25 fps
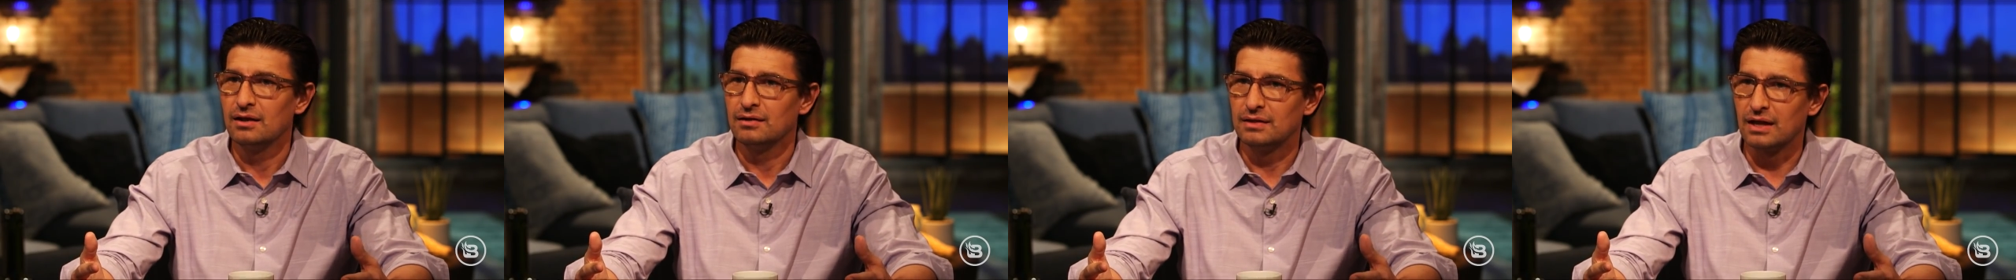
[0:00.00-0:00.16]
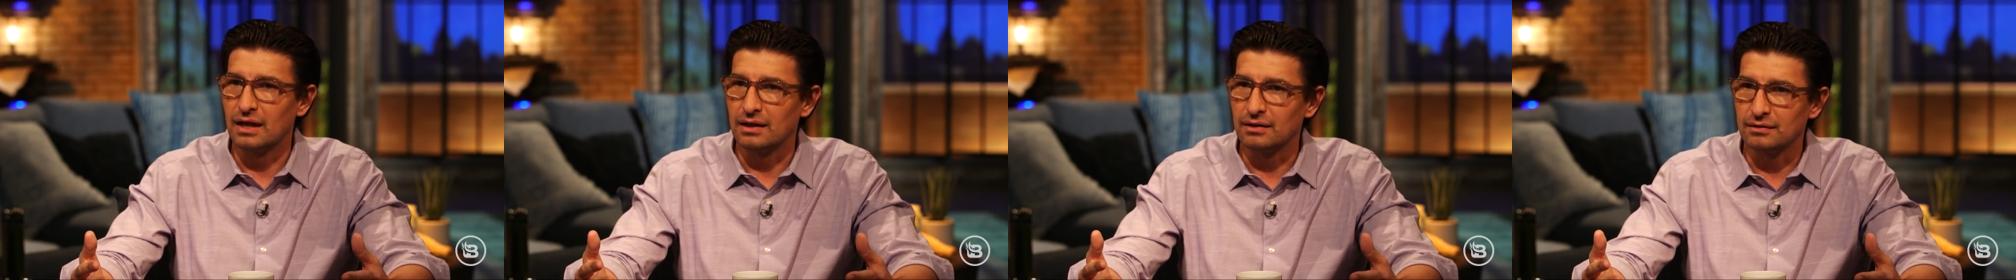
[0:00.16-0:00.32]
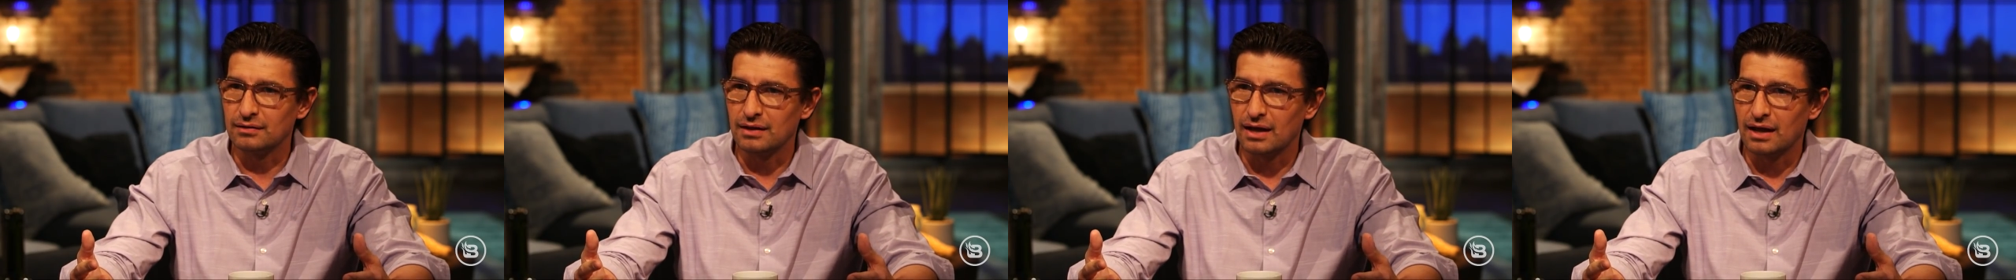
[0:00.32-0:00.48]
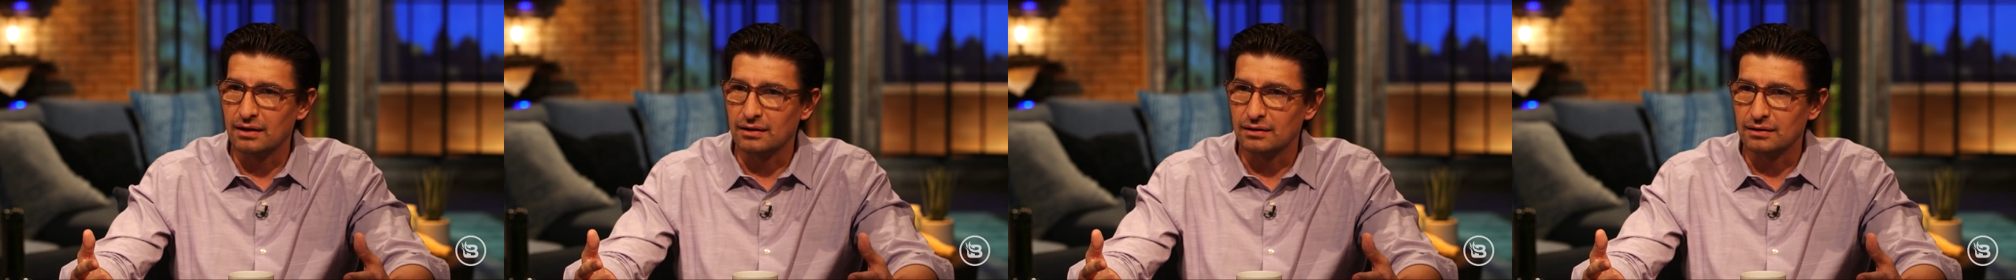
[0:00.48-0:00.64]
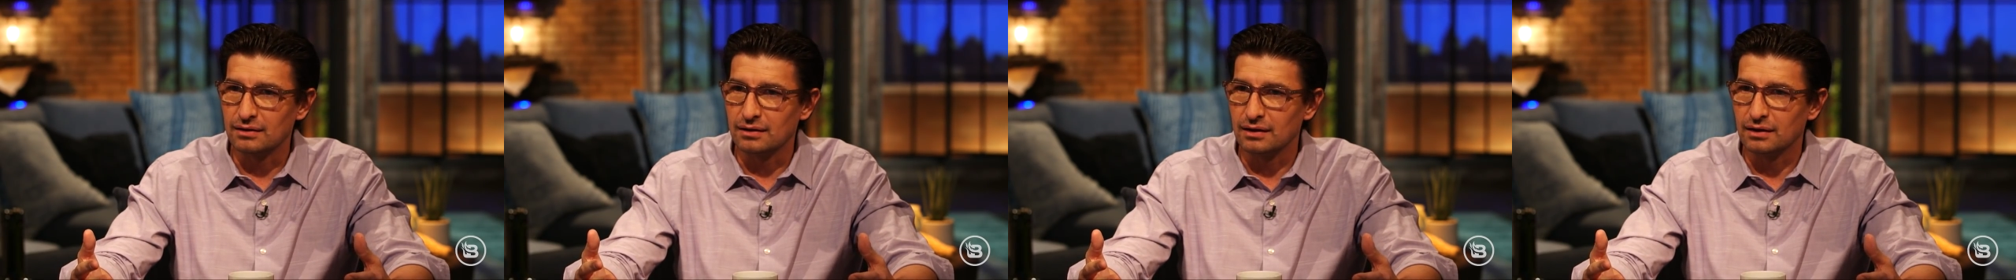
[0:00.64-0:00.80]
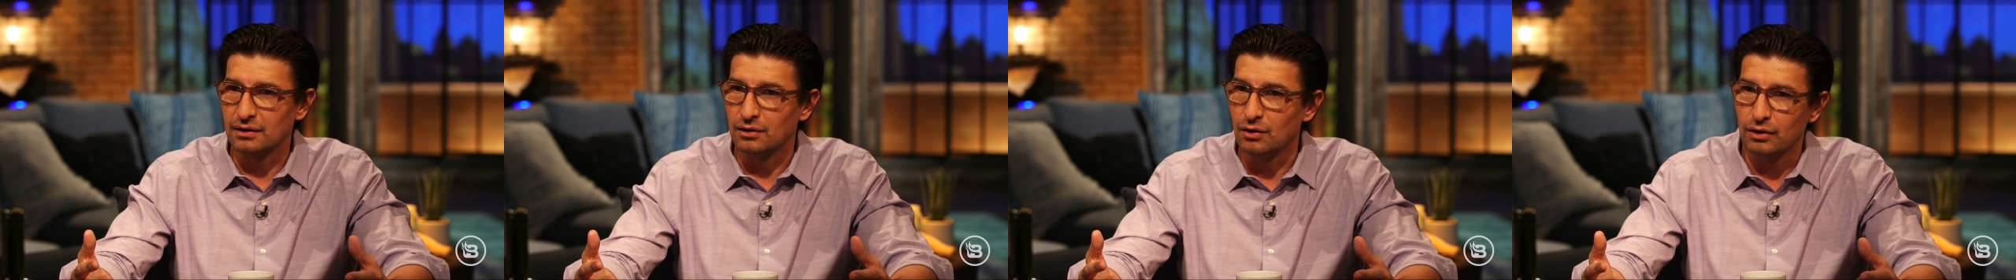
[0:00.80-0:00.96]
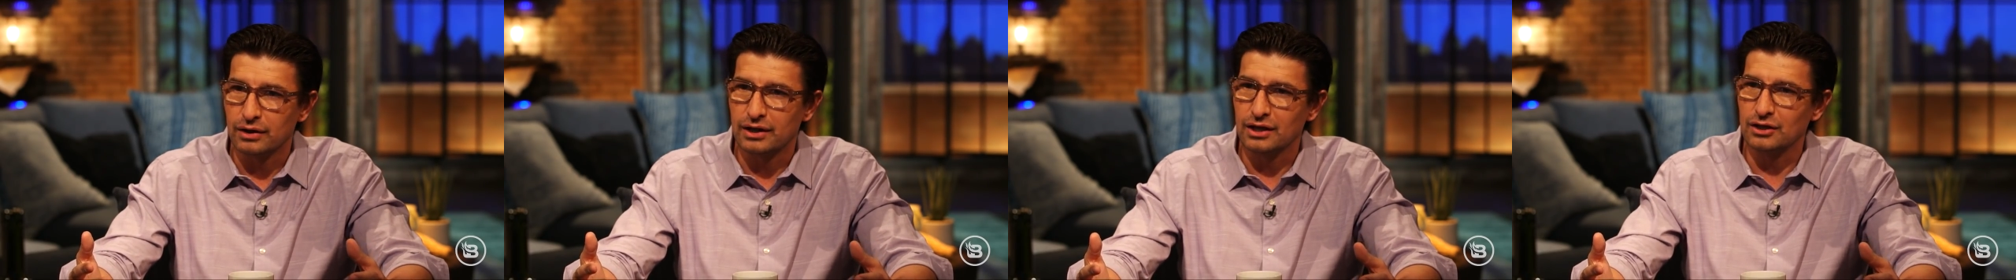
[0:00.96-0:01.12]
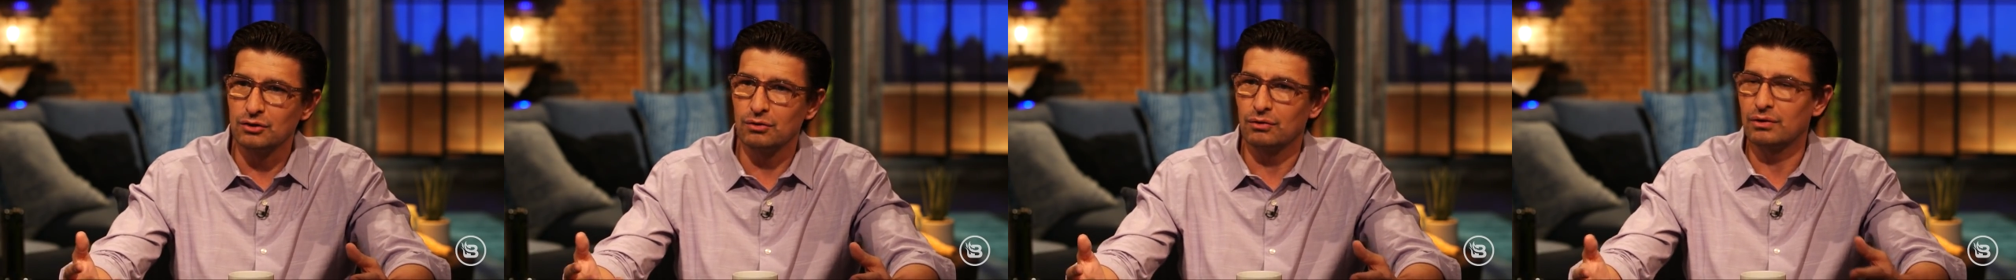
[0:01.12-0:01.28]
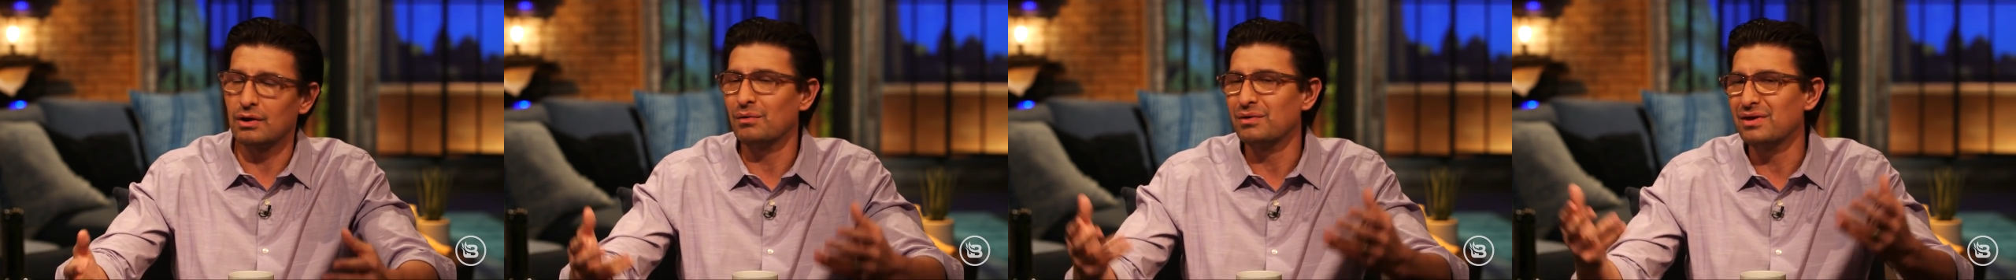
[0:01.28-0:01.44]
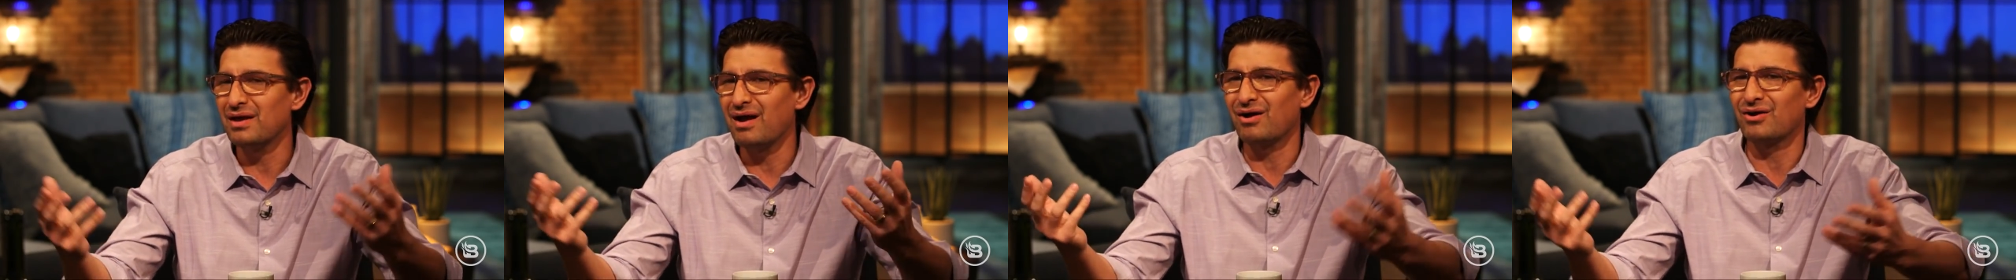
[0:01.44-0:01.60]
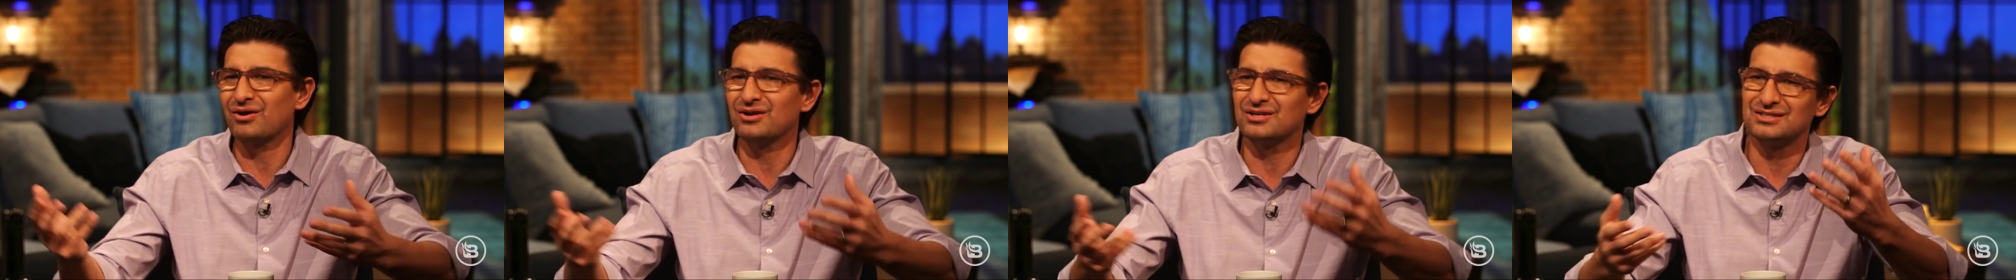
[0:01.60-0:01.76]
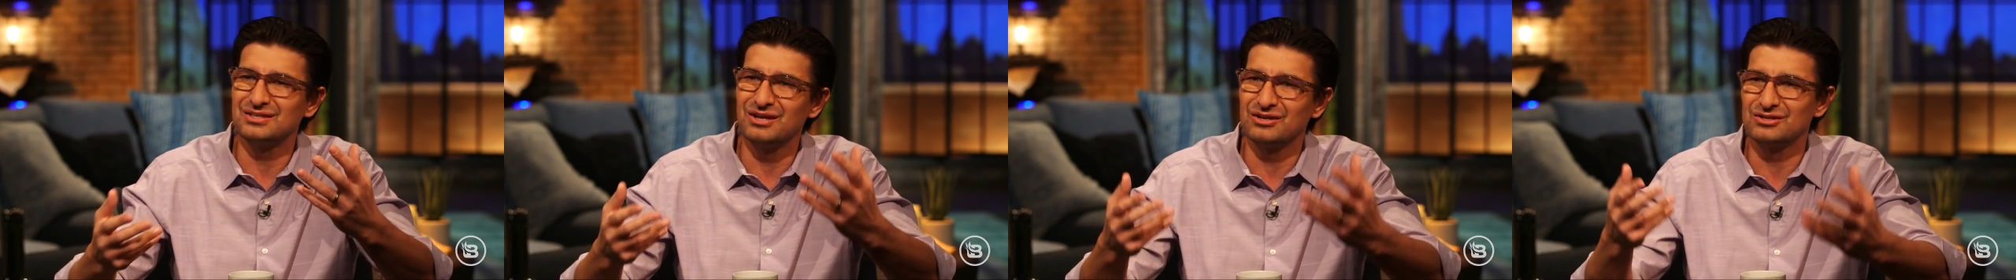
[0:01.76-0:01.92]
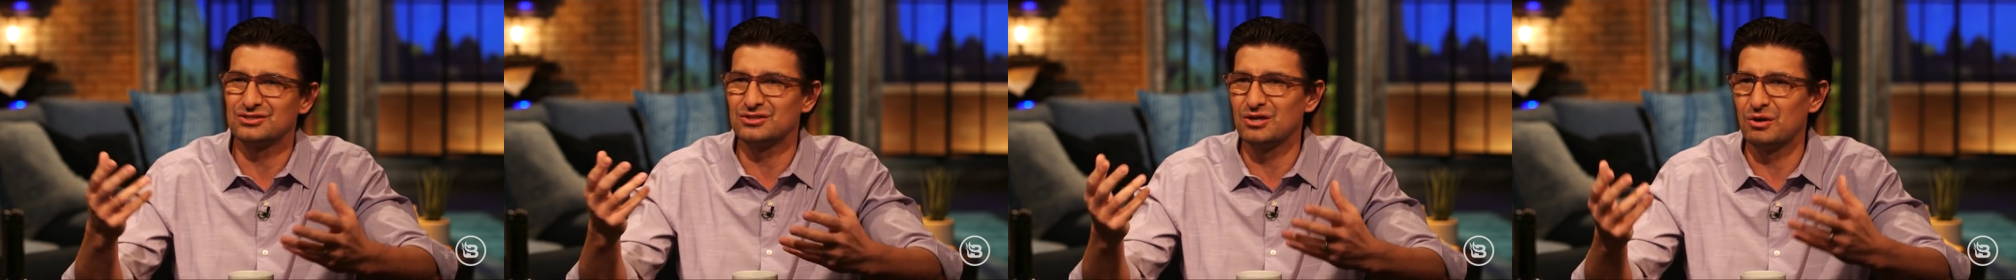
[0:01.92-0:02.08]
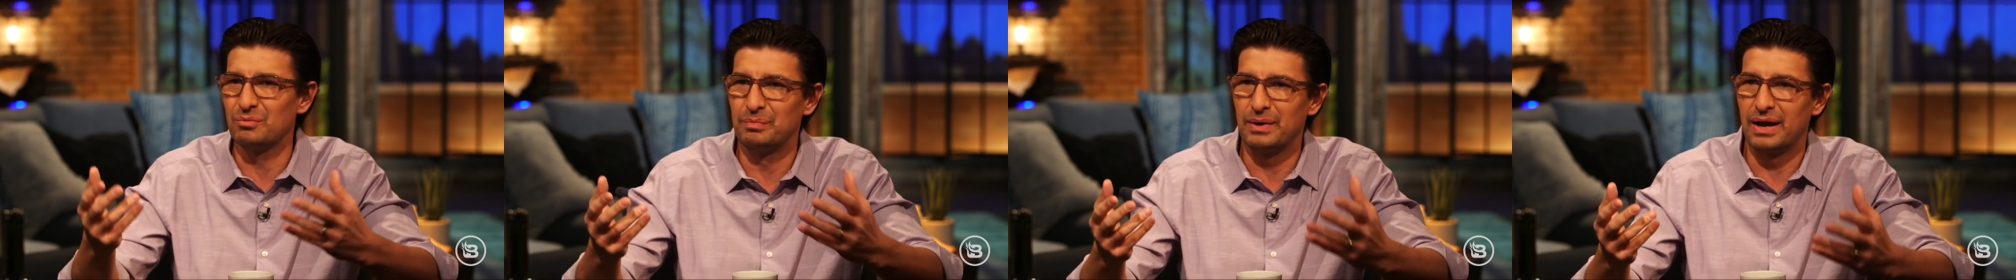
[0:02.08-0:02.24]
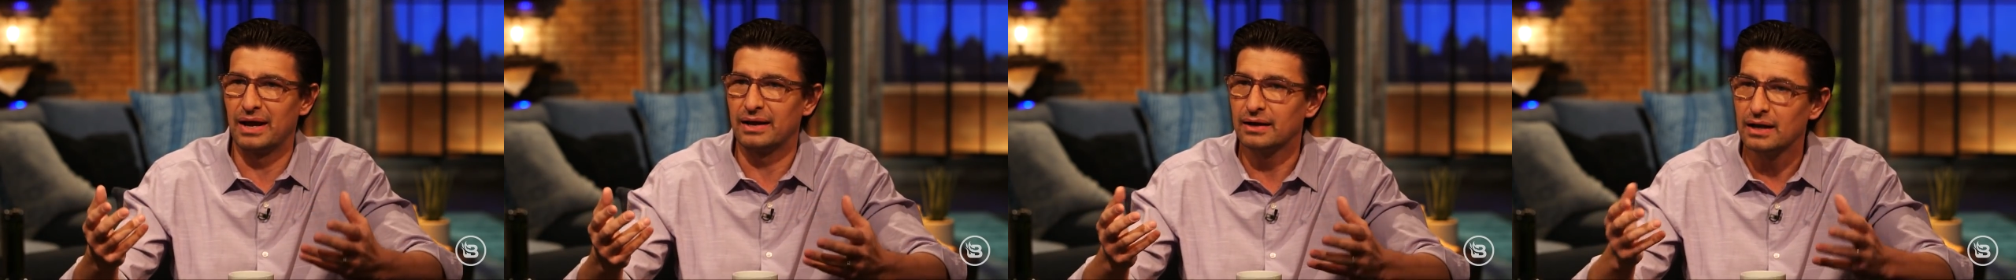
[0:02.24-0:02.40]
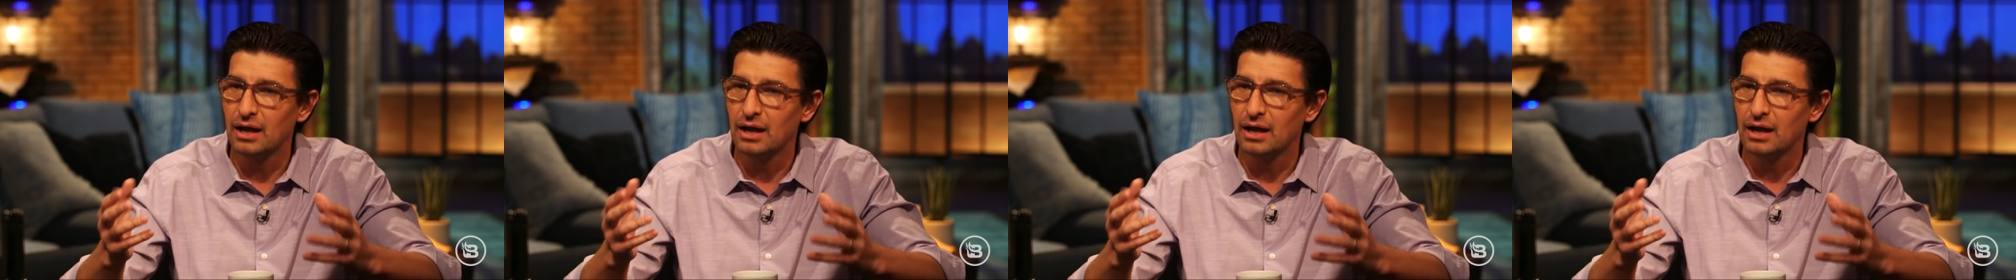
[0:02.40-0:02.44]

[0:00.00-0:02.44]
that look, and you go, yeah, it's not so bad.